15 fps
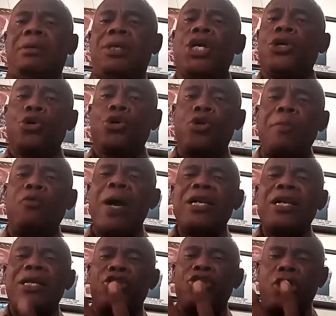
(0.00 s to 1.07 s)
you know, when,
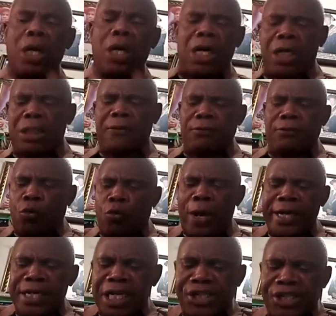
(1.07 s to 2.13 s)
uh,
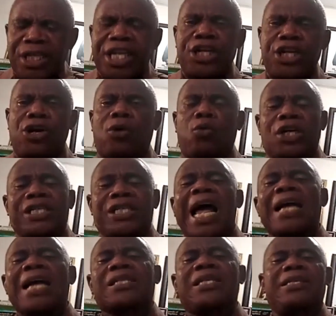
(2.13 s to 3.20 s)
when this Gideon was
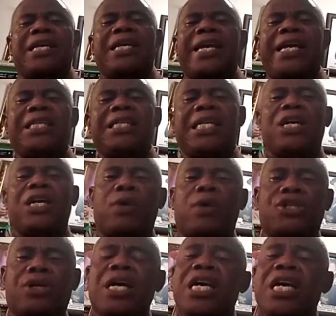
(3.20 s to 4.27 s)
asking the angel a
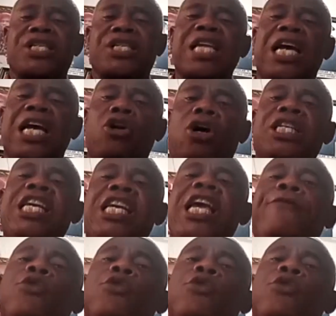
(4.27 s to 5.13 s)
question, he said, Lord, if